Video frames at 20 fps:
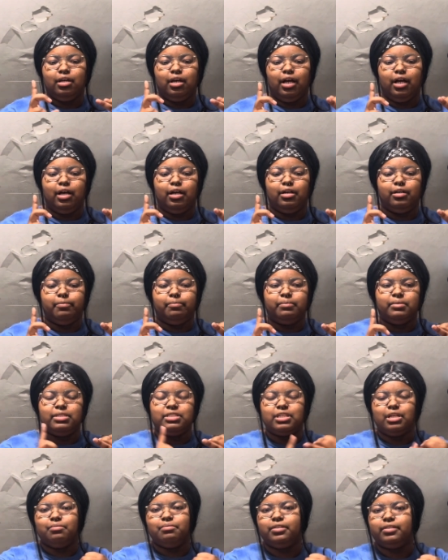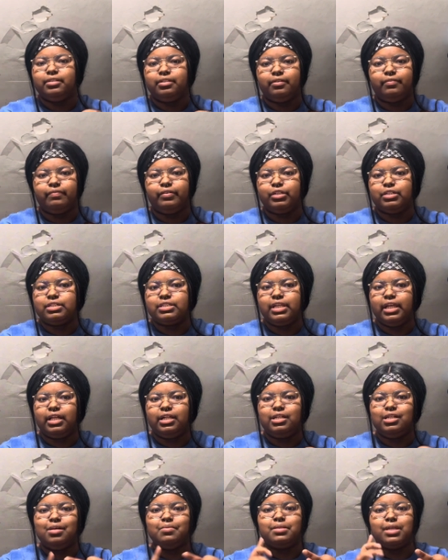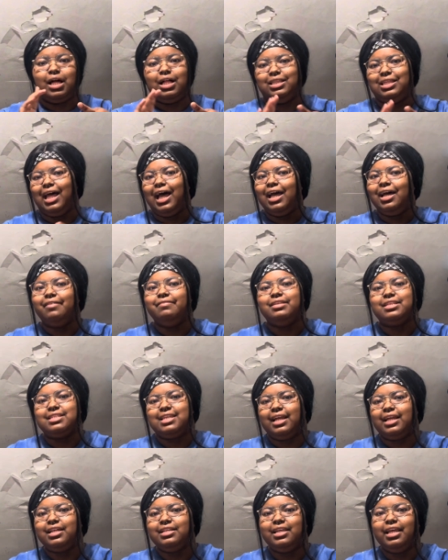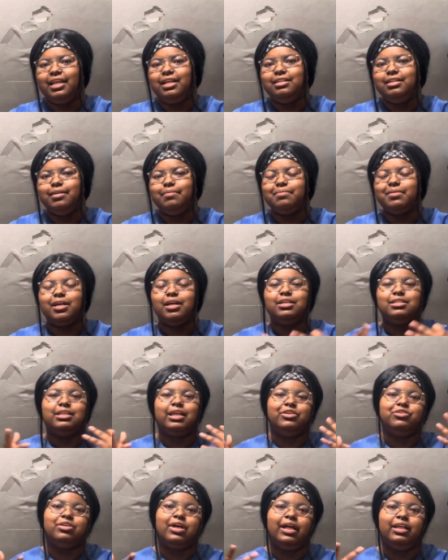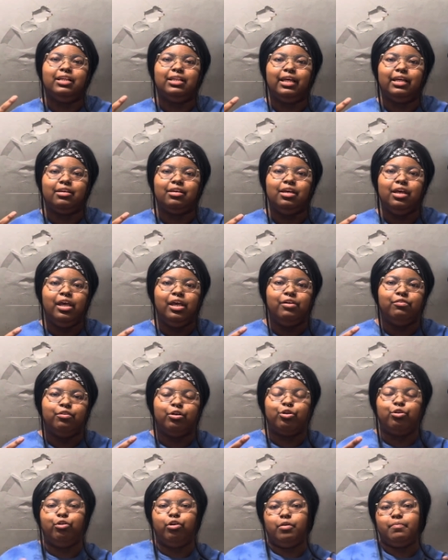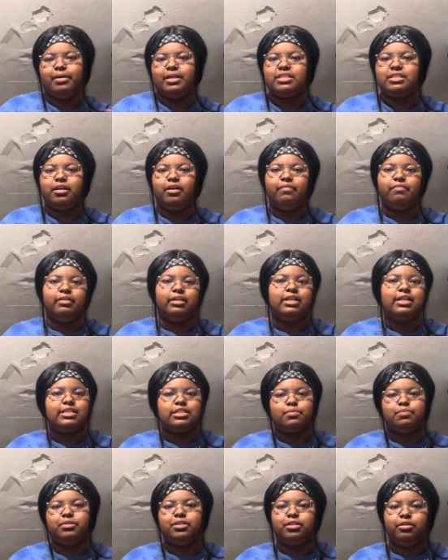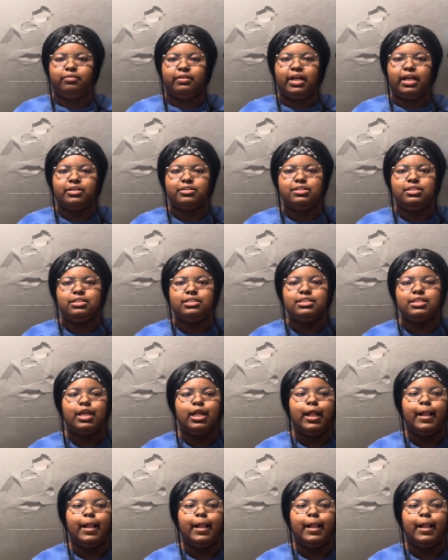Some of the first day clips, a lot of the second day clip, because I try to like record myself and customer interactions,